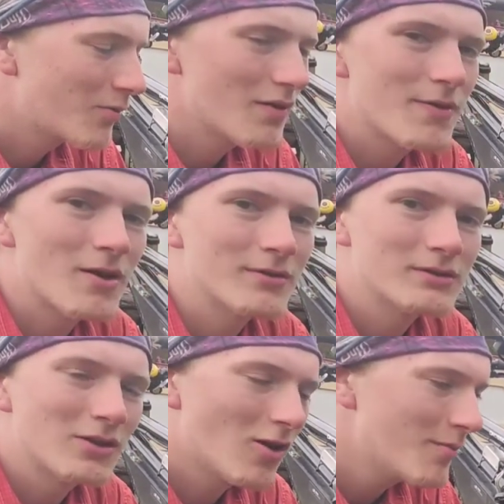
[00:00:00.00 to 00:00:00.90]

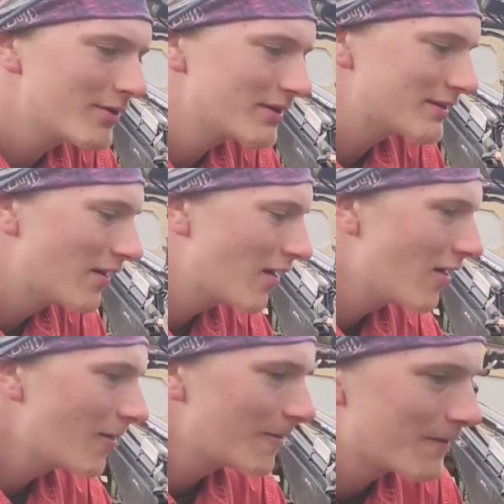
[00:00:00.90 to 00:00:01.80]
1000 kilometers
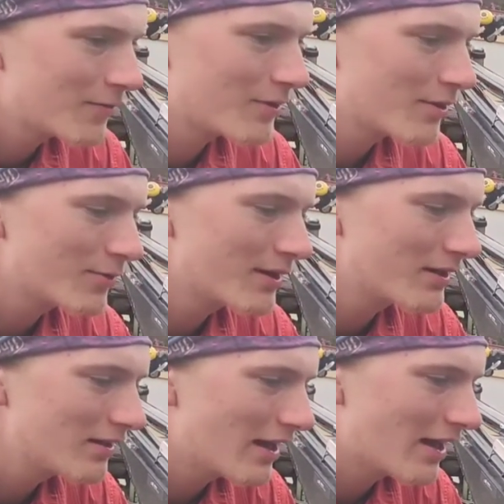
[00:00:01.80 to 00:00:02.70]
the rear
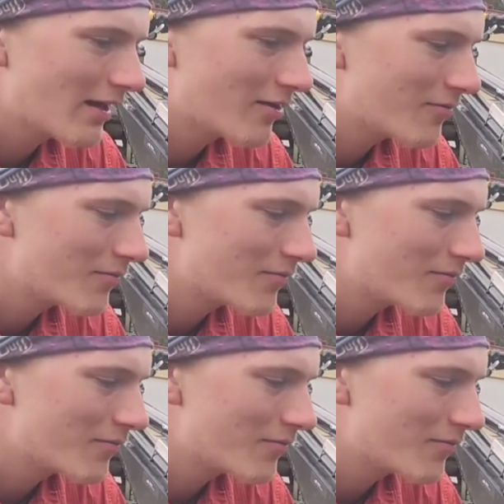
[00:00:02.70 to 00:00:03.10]
wheel uh,